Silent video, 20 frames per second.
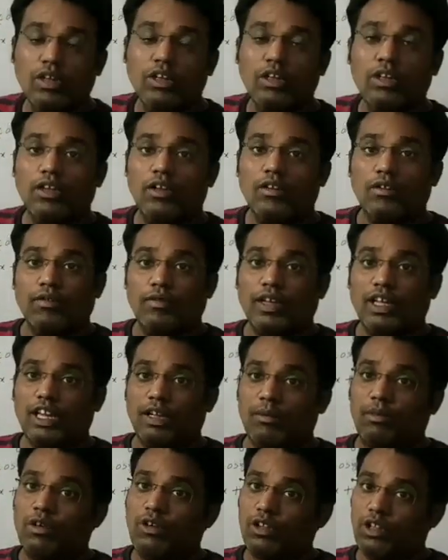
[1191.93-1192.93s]
variable
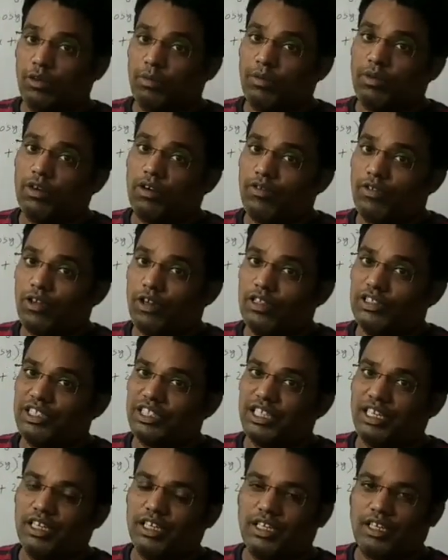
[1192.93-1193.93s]
to the power of
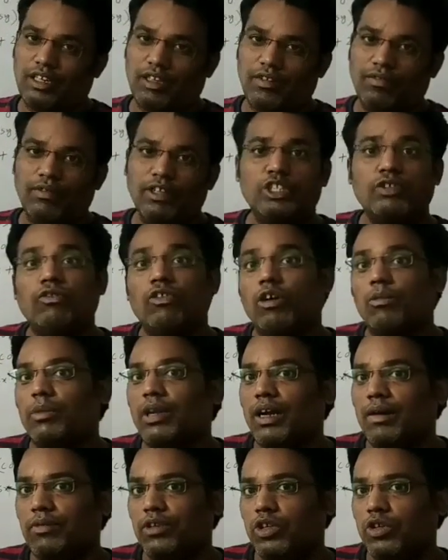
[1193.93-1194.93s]
constant. Which formula I have
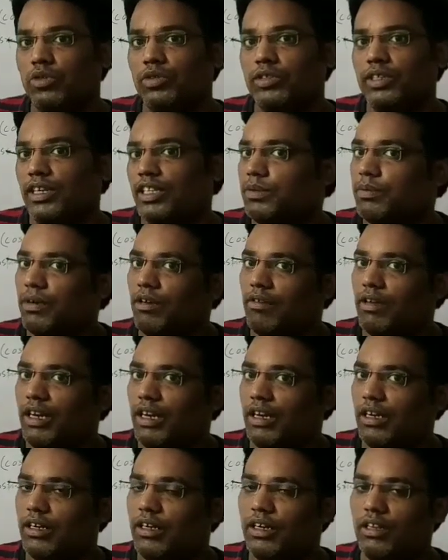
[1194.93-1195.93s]
to use? X power
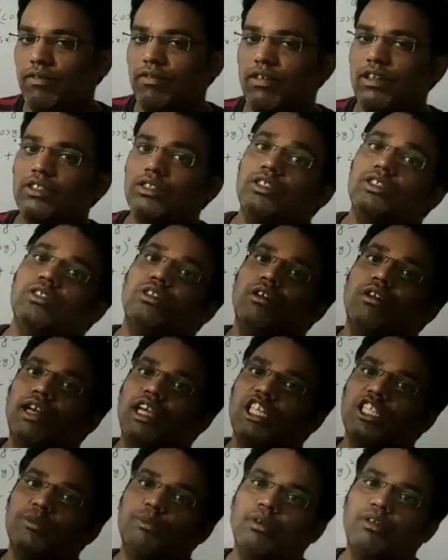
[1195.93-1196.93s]
n. Differentiation of x
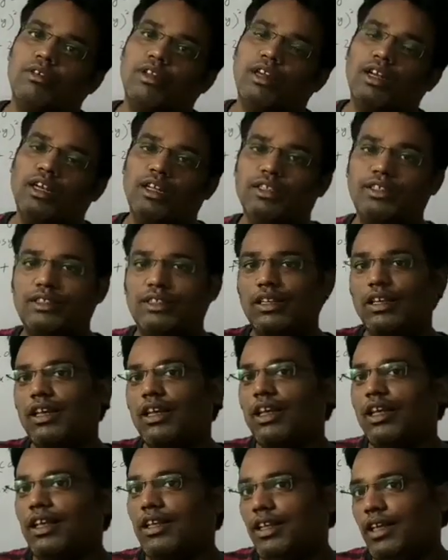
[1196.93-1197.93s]
power n is
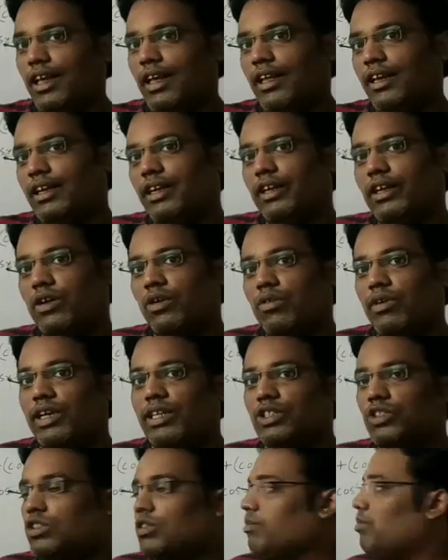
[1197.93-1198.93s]
n into x
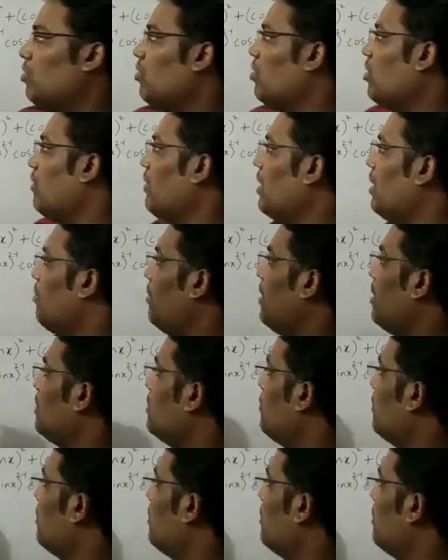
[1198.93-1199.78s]
to the power of n minus 1.